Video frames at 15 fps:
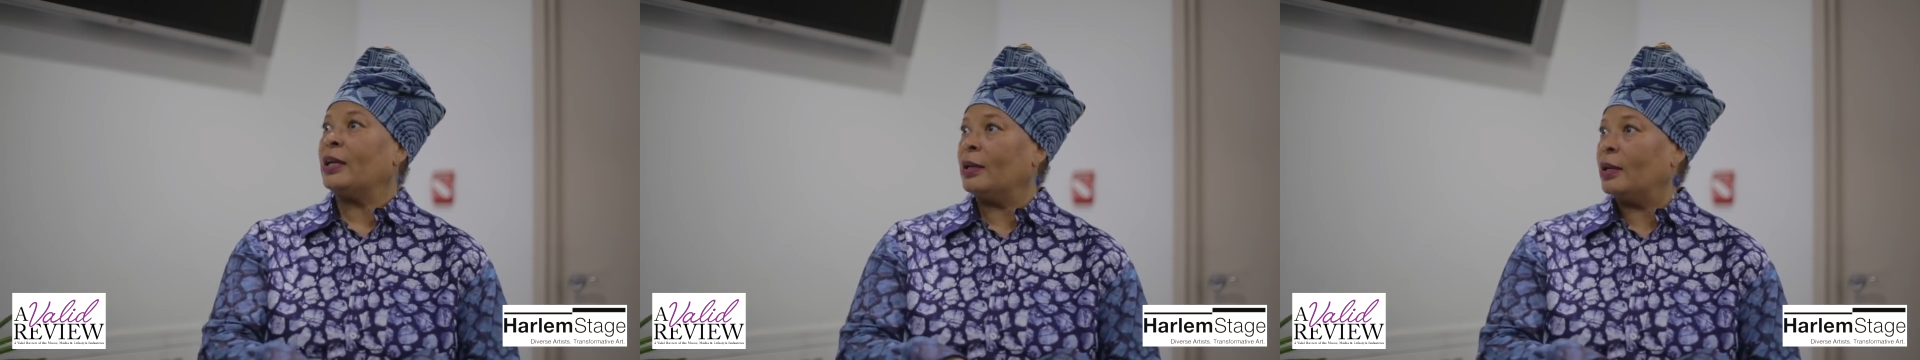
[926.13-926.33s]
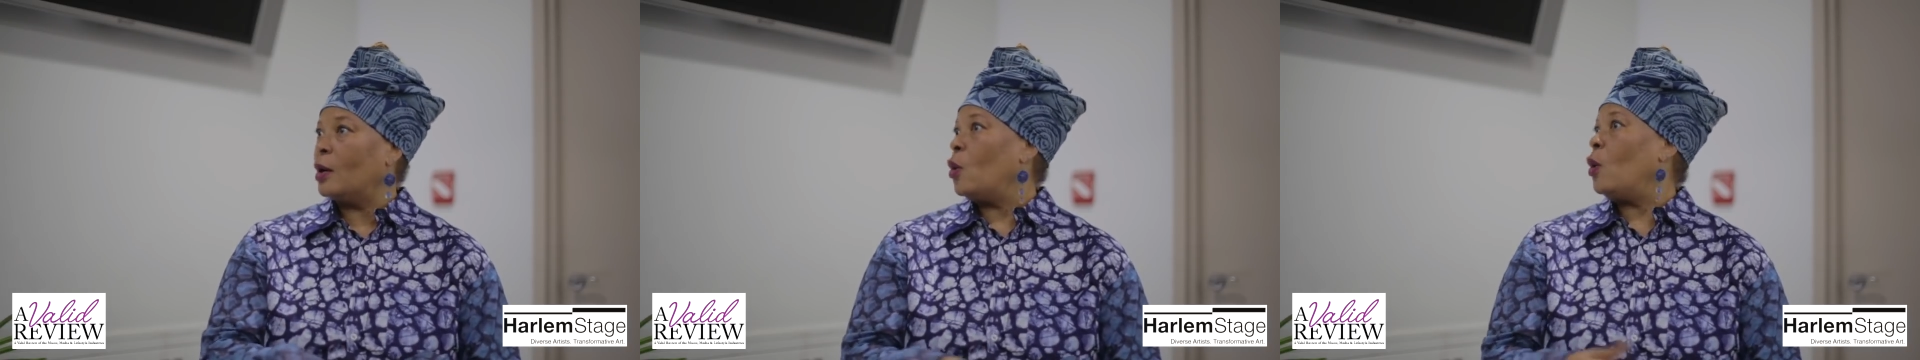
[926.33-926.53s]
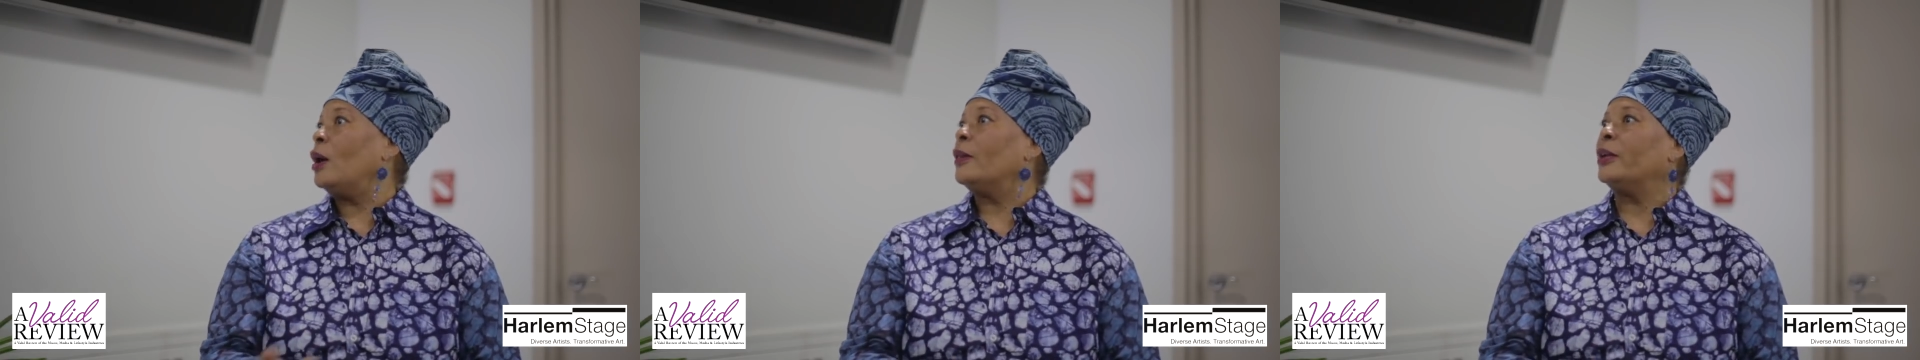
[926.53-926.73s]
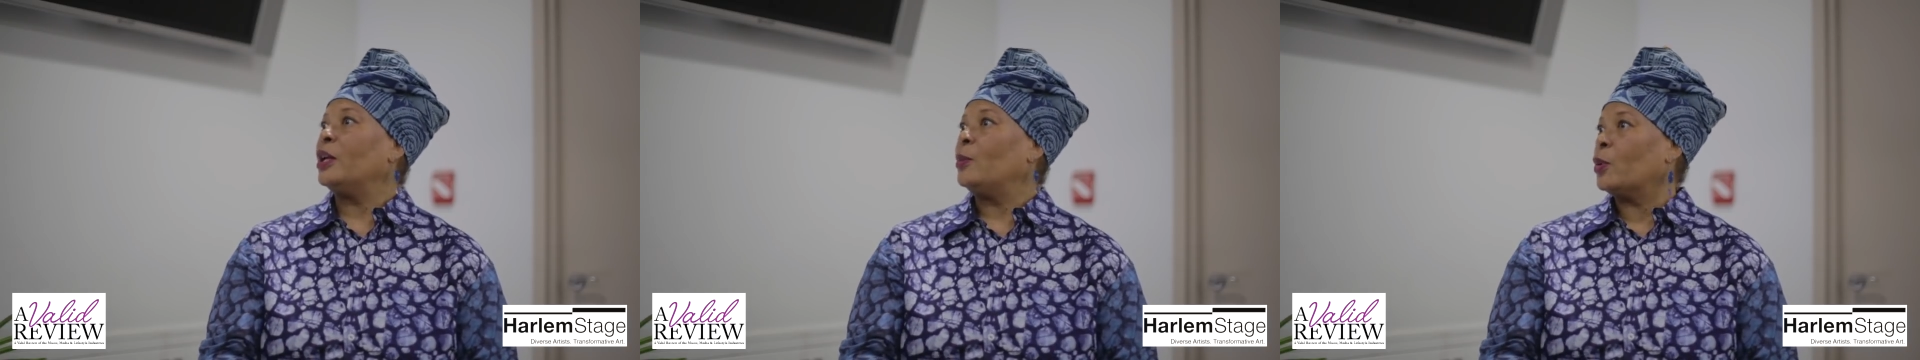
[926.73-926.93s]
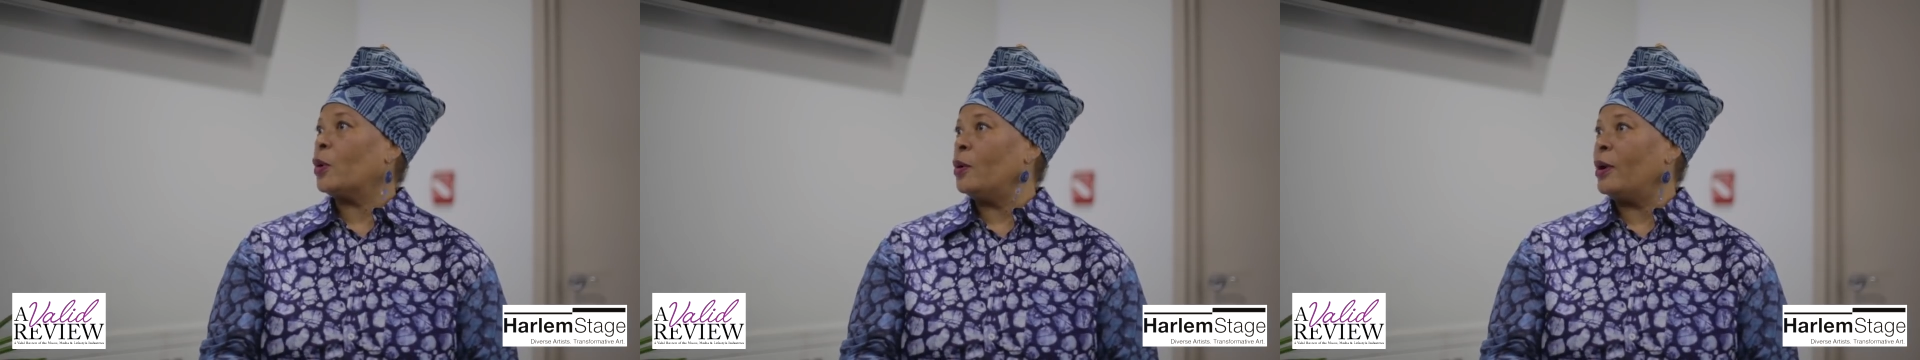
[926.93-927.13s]
can get
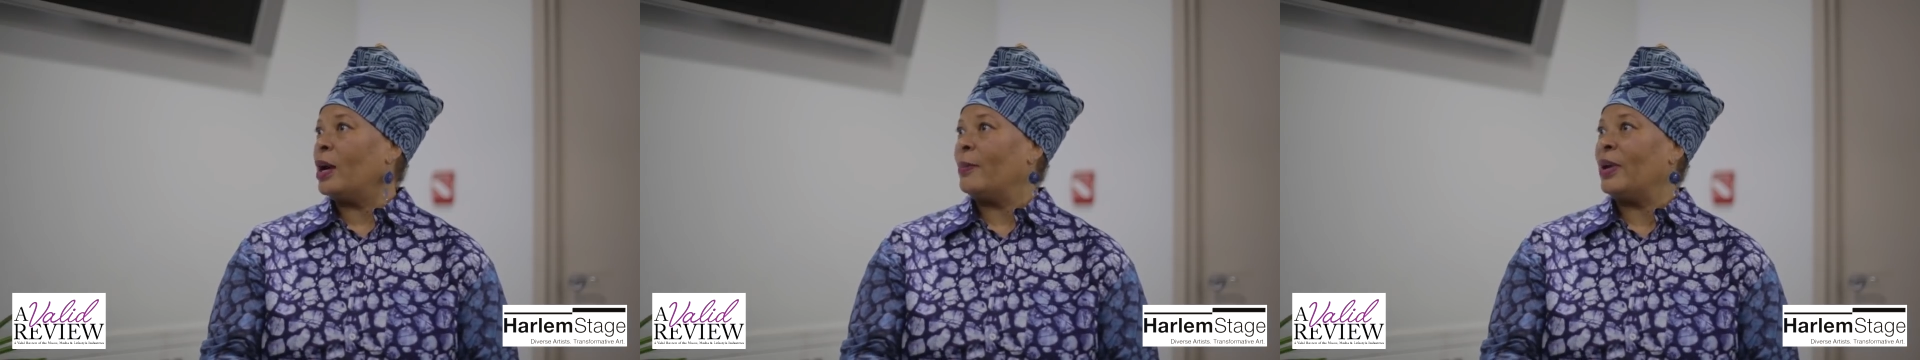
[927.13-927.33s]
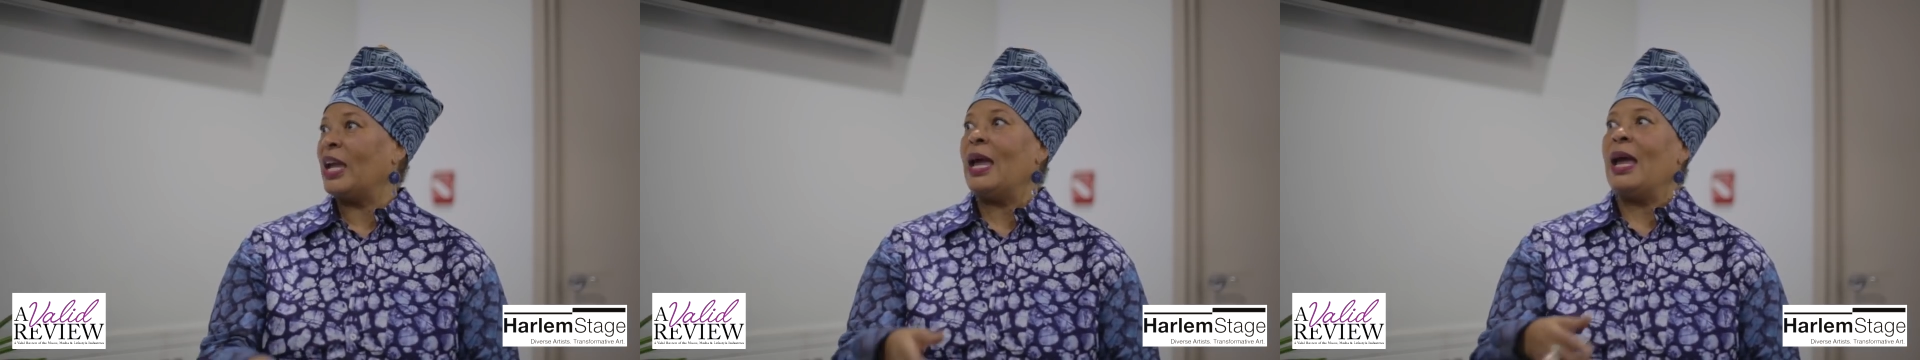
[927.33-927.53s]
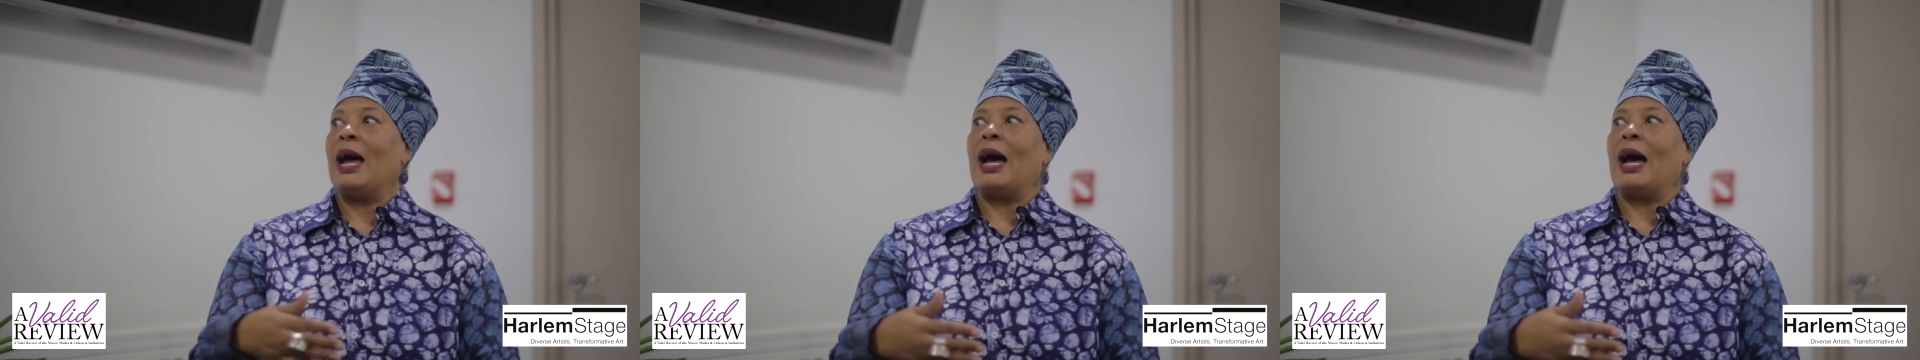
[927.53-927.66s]
quality programming.